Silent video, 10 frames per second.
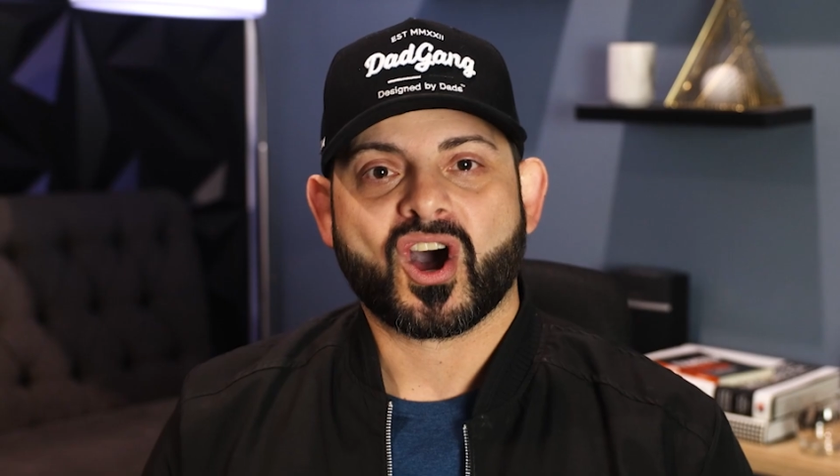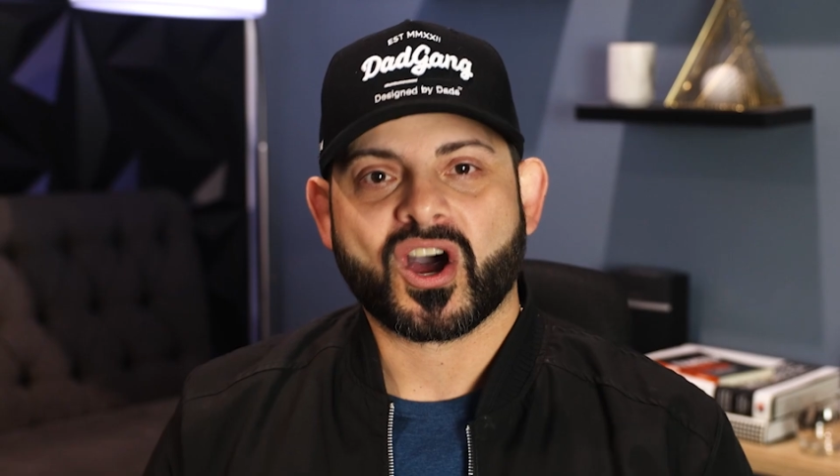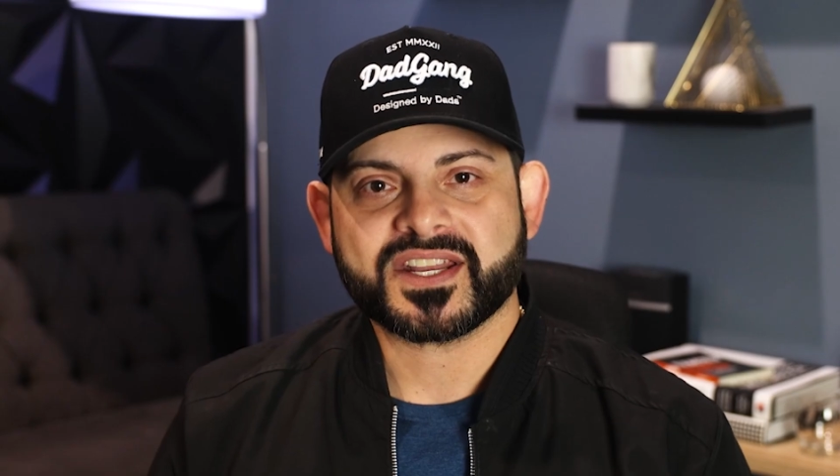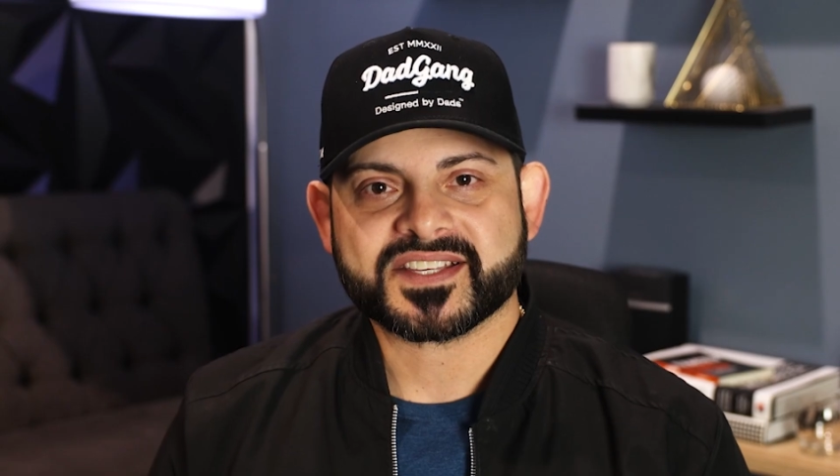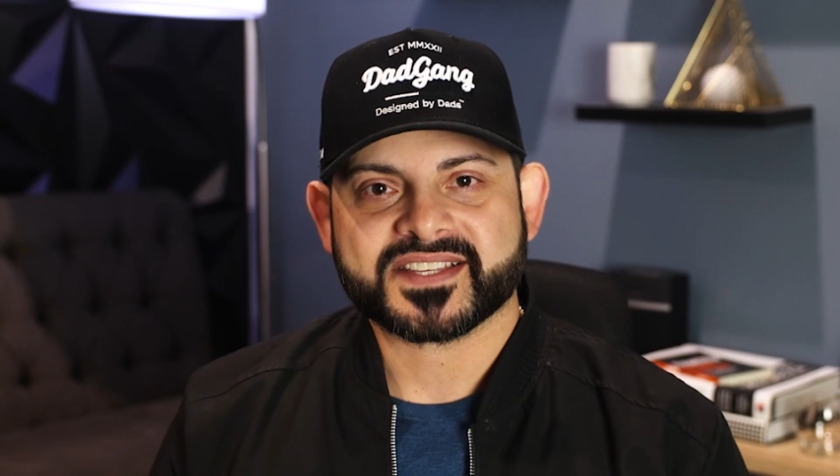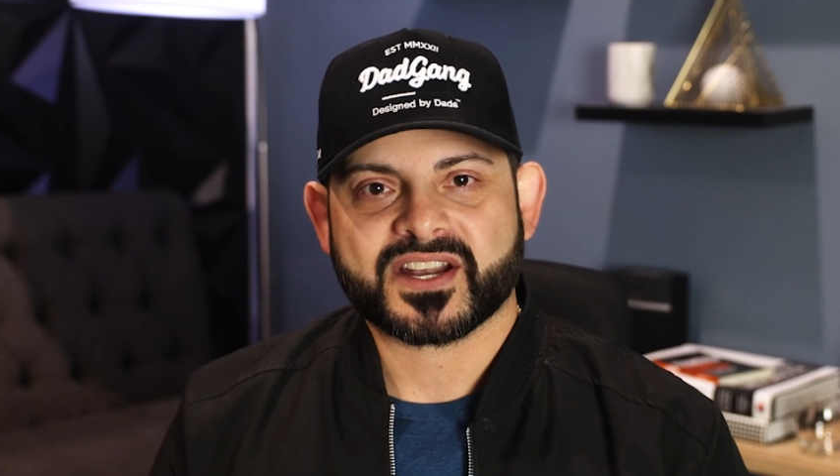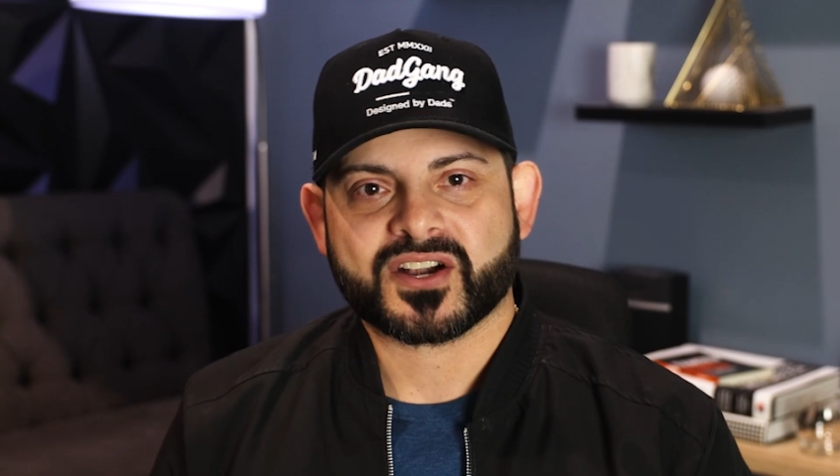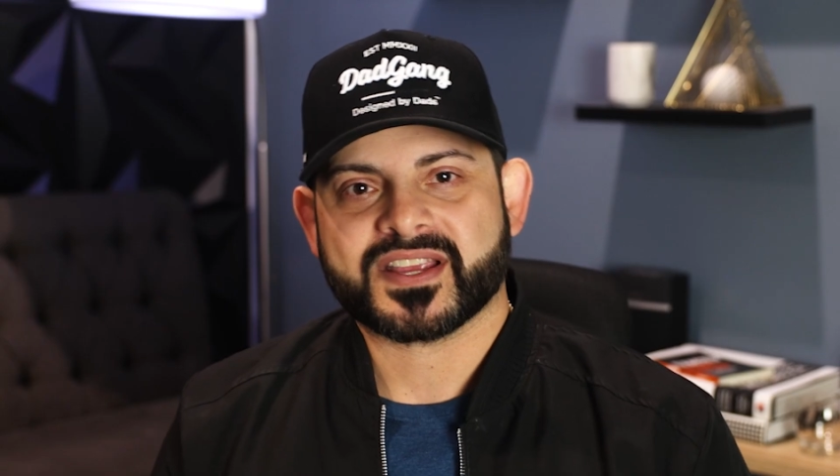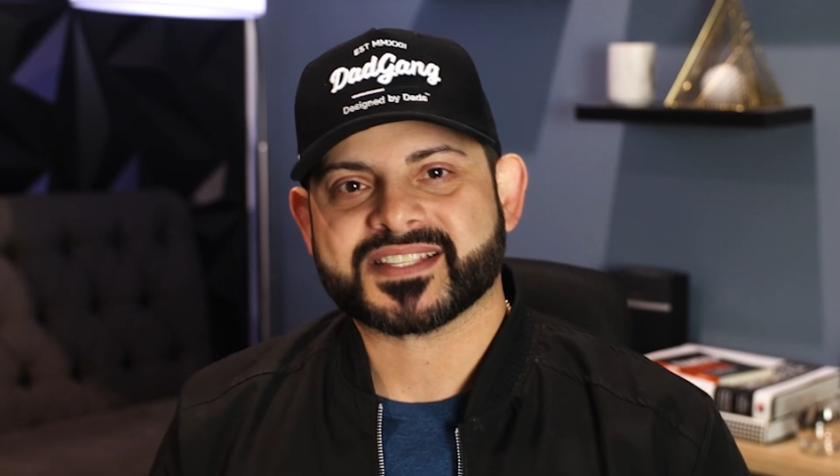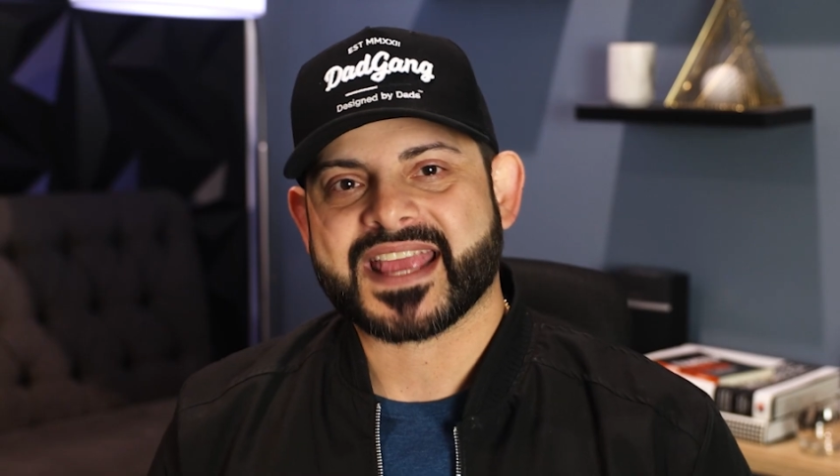Honda
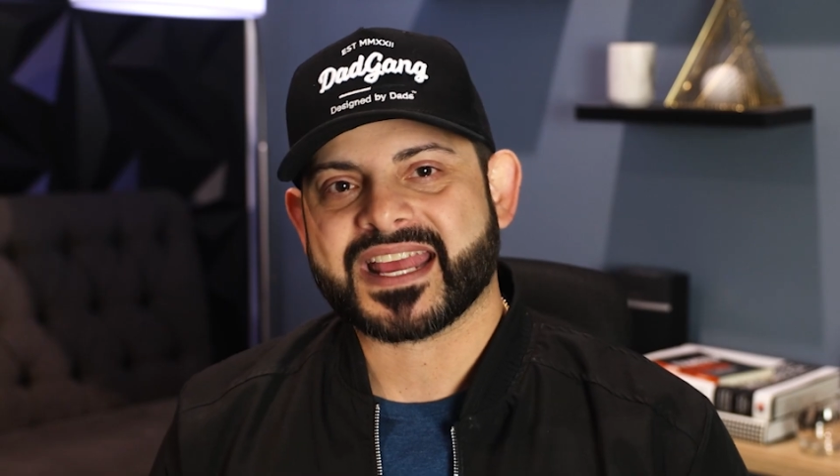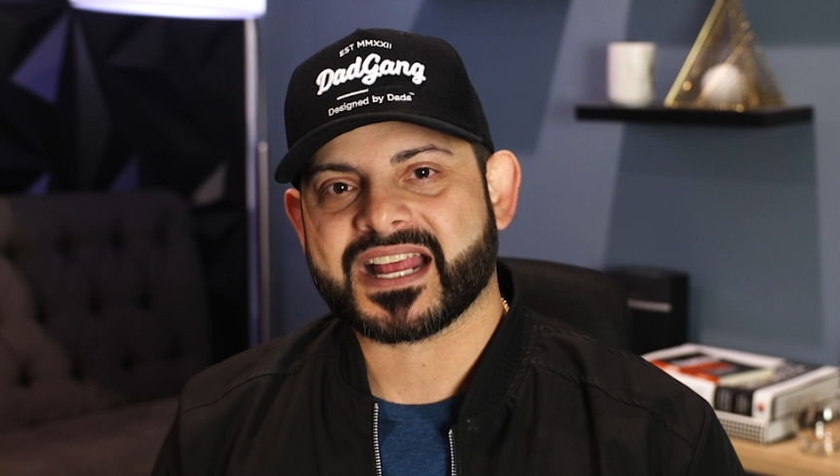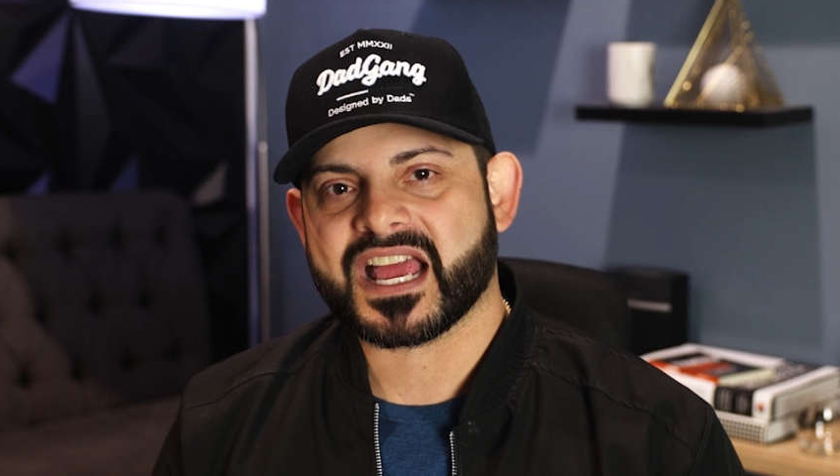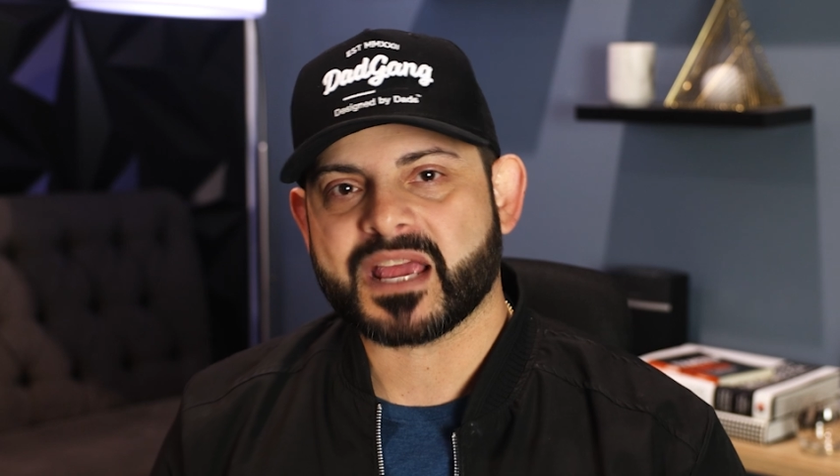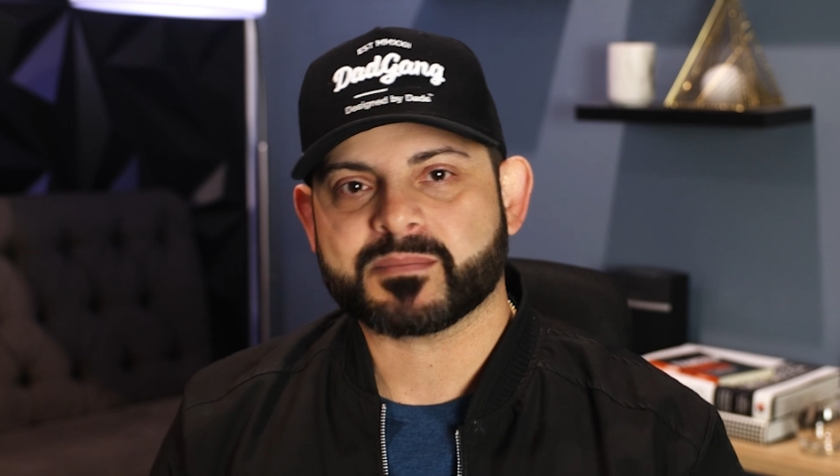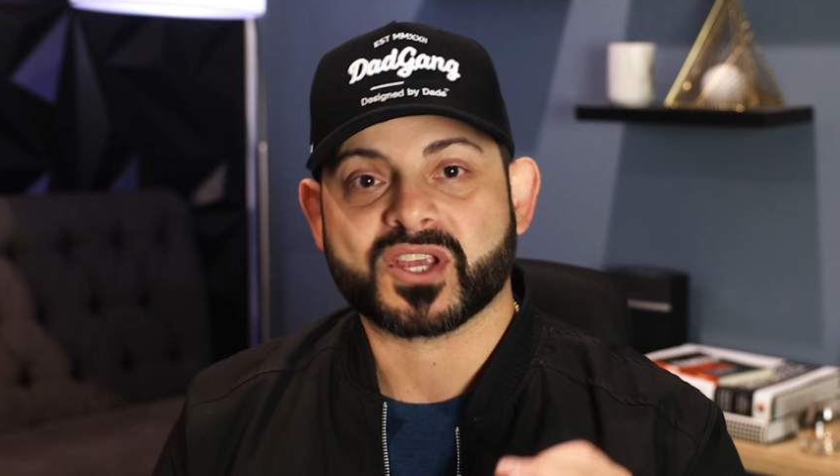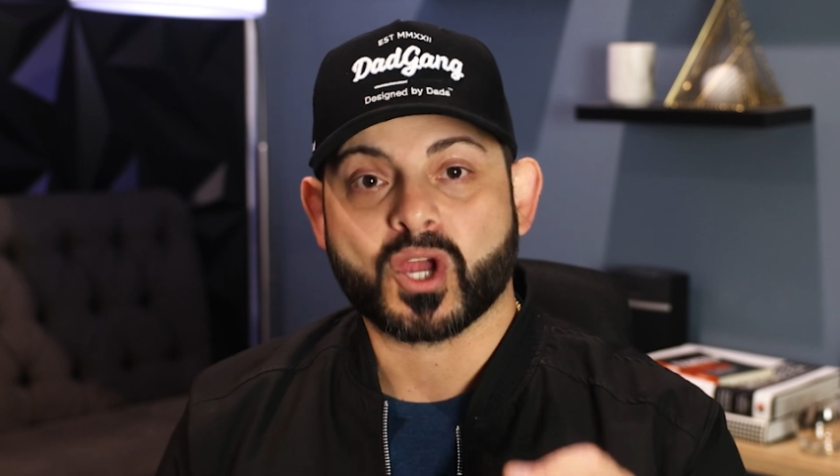Center is Anaheim's